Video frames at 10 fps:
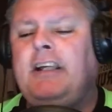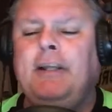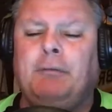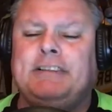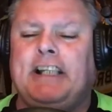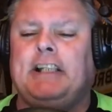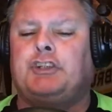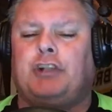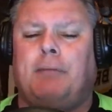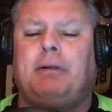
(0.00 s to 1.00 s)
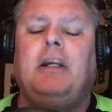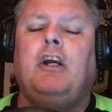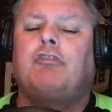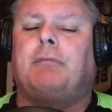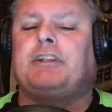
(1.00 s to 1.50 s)
They were taking Trump
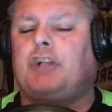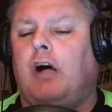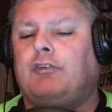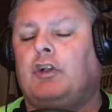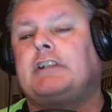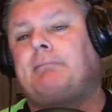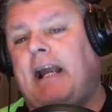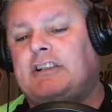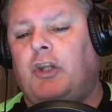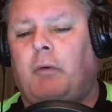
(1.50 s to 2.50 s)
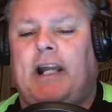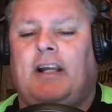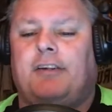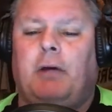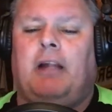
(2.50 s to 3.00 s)
from his golf course back to the White
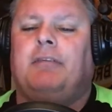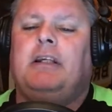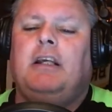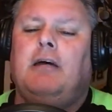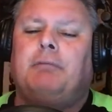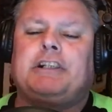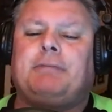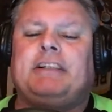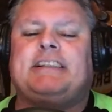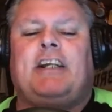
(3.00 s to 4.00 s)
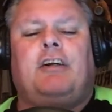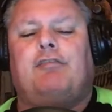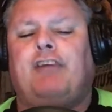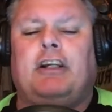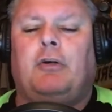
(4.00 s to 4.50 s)
House. Well, Briskman said her
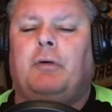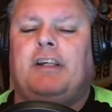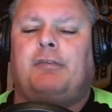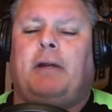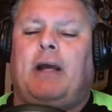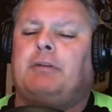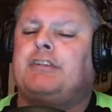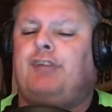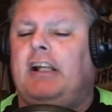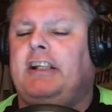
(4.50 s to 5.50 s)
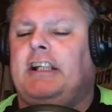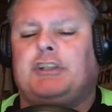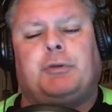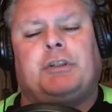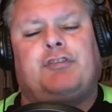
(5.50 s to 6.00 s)
finger was what I was feeling and
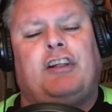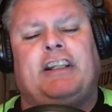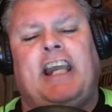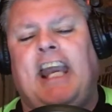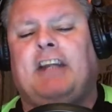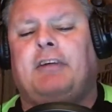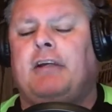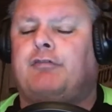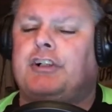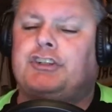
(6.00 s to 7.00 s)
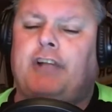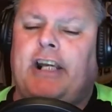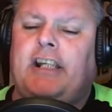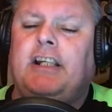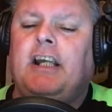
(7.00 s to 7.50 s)
that she was feeling angry and
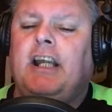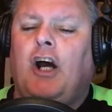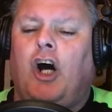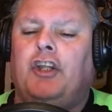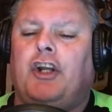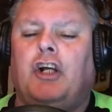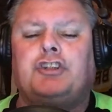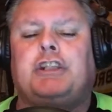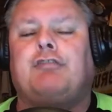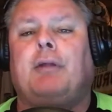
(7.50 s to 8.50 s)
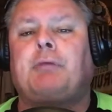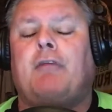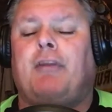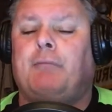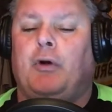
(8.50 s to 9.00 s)
frustrated. All in all, she flipped
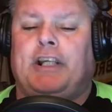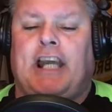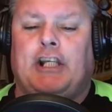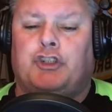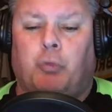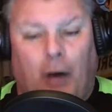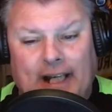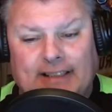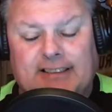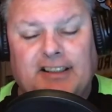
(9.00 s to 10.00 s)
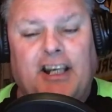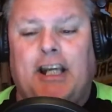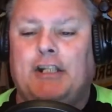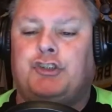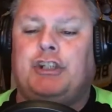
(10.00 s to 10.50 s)
off the motorcade twice,
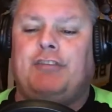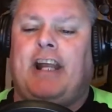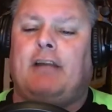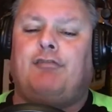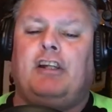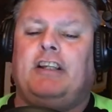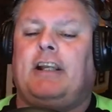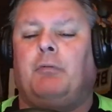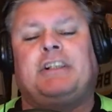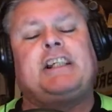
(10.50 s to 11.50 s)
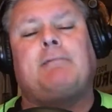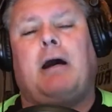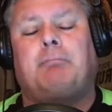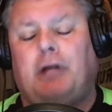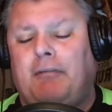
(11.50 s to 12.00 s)
and she even had a feeling that it would
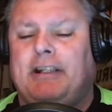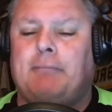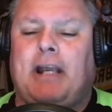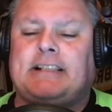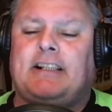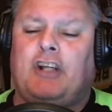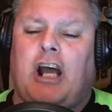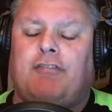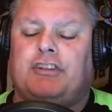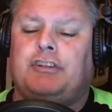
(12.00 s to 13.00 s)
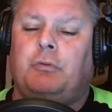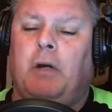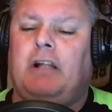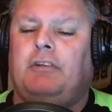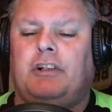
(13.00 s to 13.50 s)
somehow probably get back to the office.
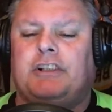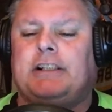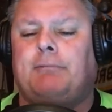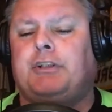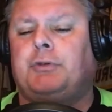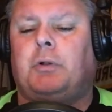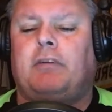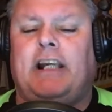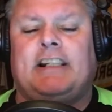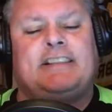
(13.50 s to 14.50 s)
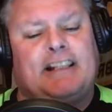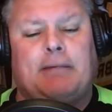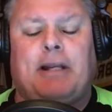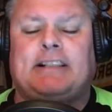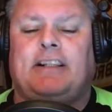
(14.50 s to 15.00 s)
Well, her assumptions were right. It did
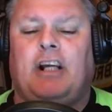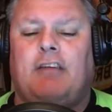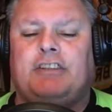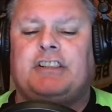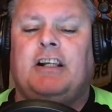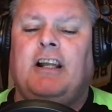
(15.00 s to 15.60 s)
get back to the office.